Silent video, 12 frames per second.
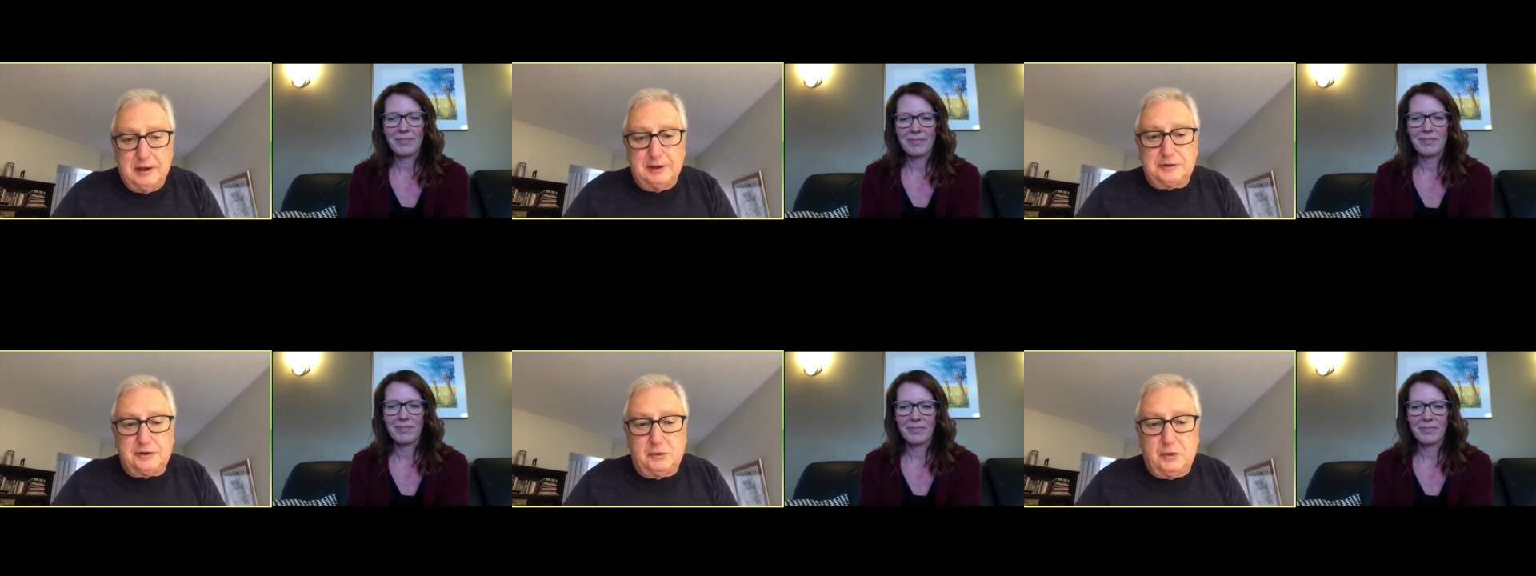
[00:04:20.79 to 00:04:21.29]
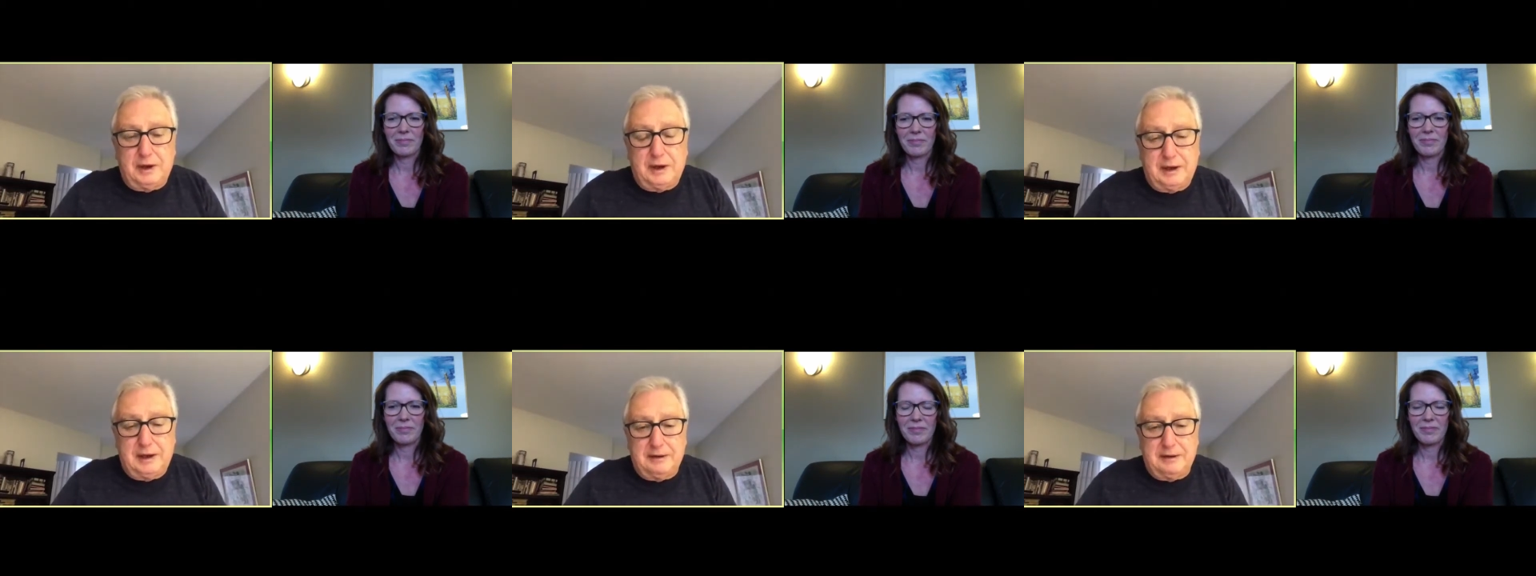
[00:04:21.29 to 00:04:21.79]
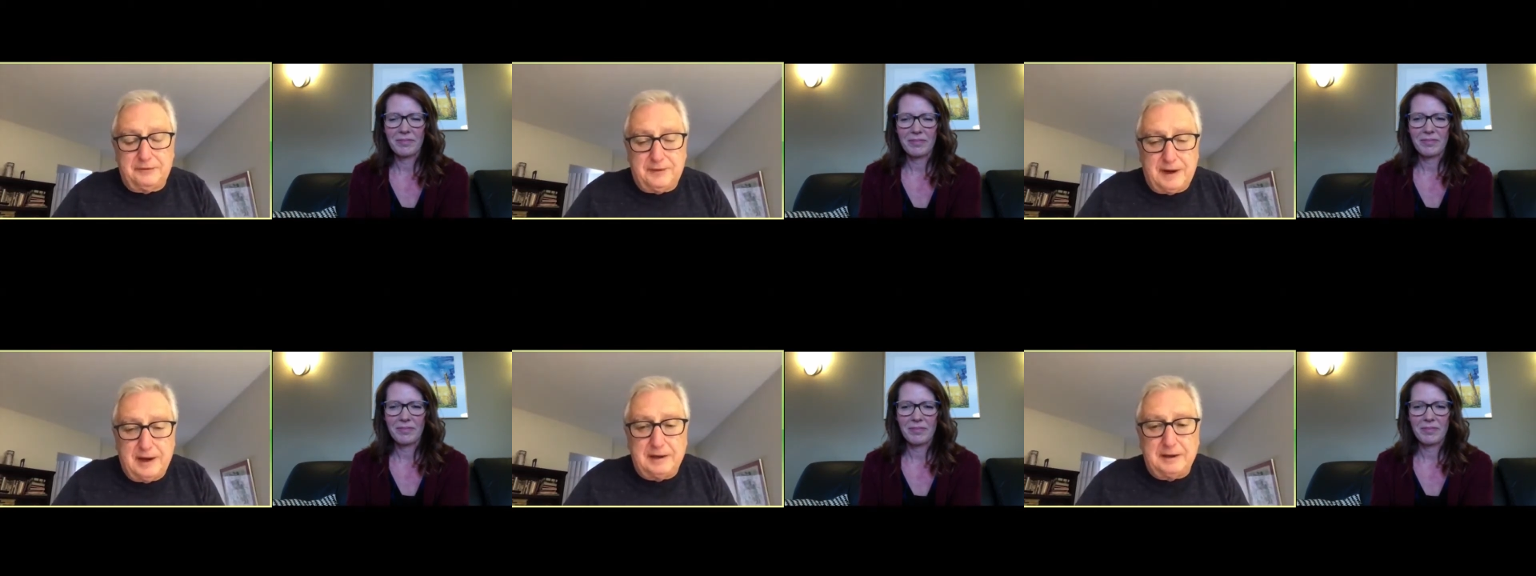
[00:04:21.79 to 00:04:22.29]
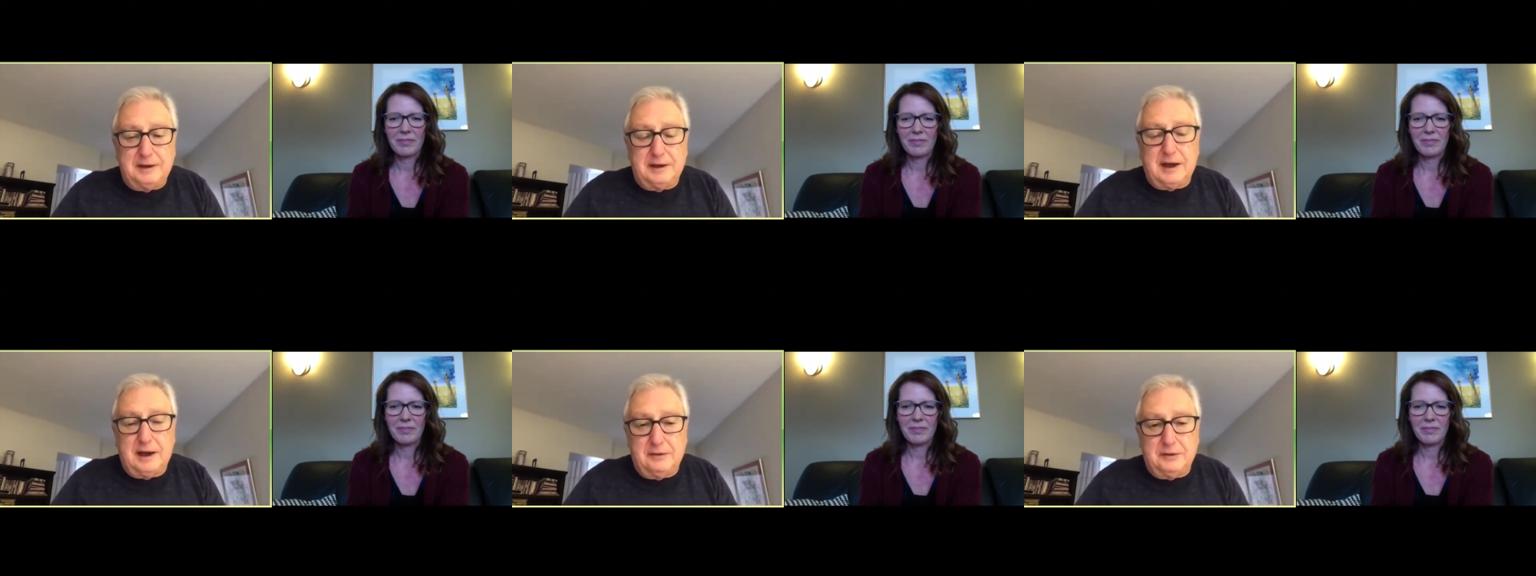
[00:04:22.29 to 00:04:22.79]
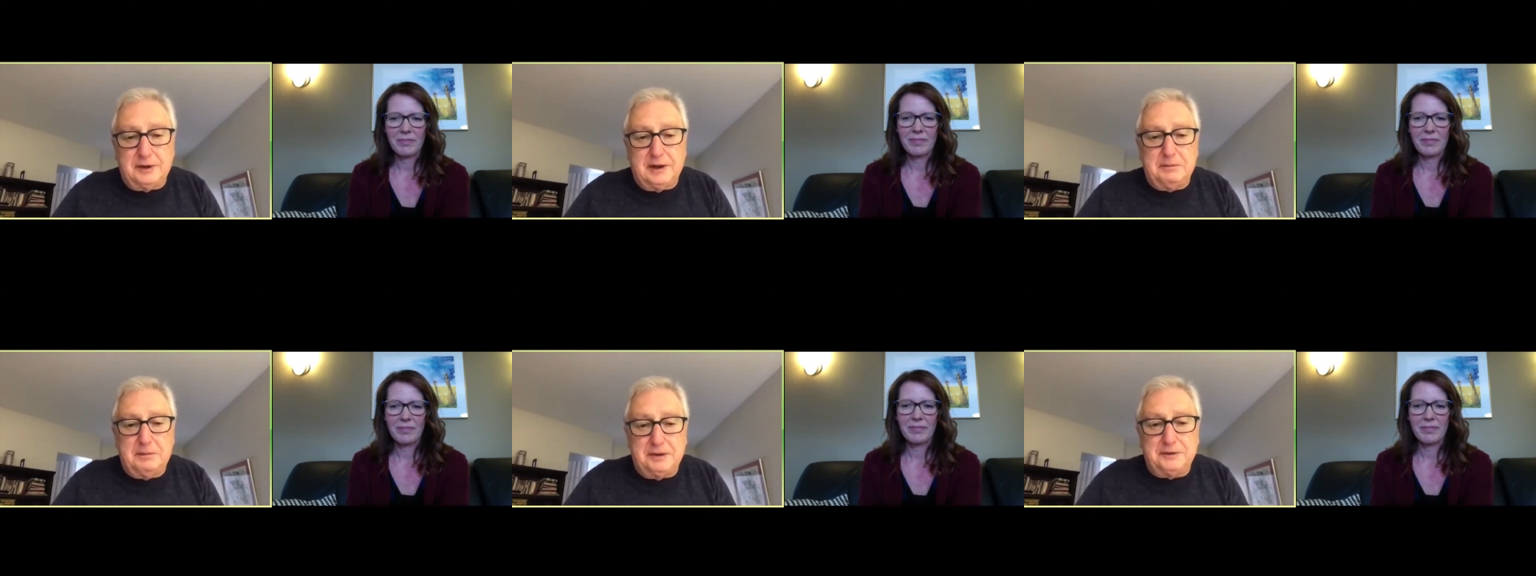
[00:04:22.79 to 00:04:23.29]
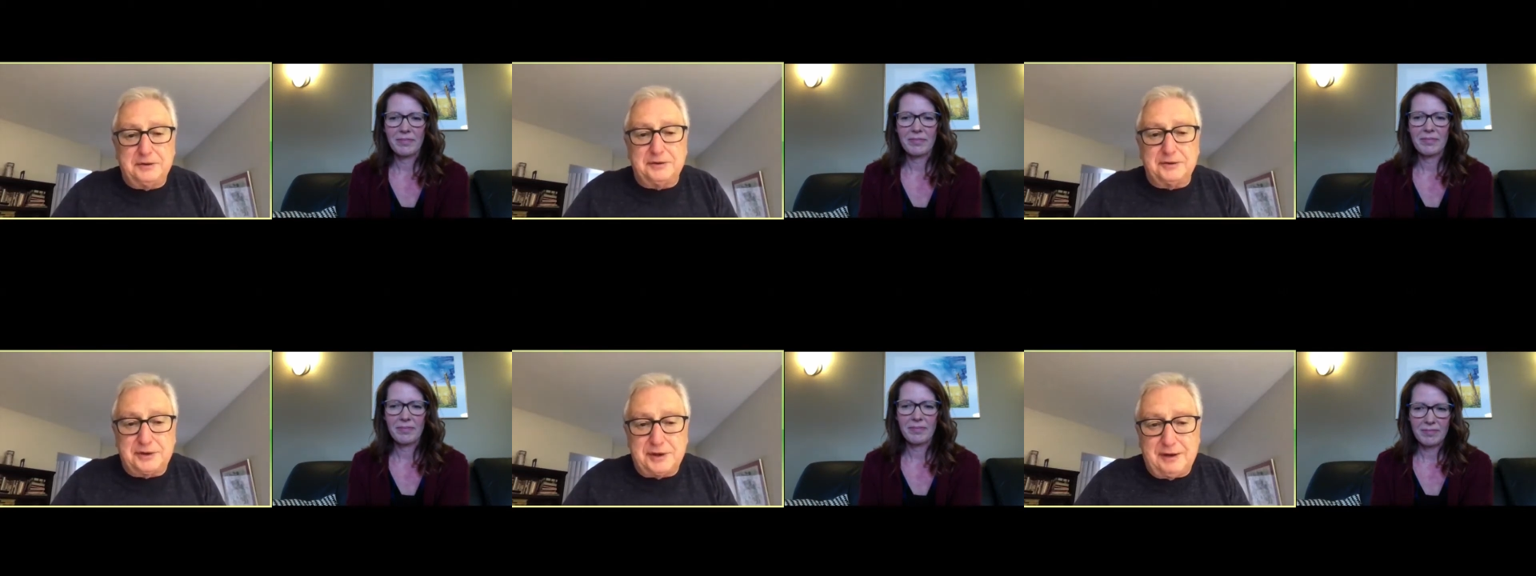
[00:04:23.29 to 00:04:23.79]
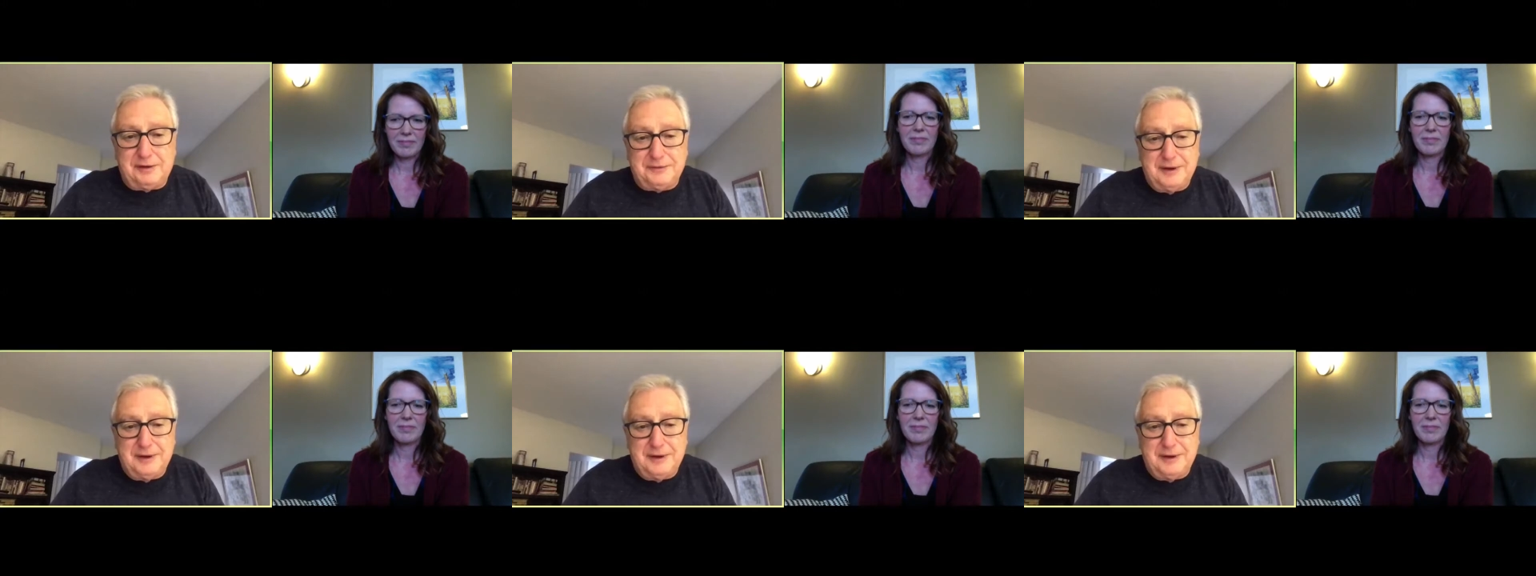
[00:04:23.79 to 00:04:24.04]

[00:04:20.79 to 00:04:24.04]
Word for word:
Speaker 1: it's a way of finding out about yourself.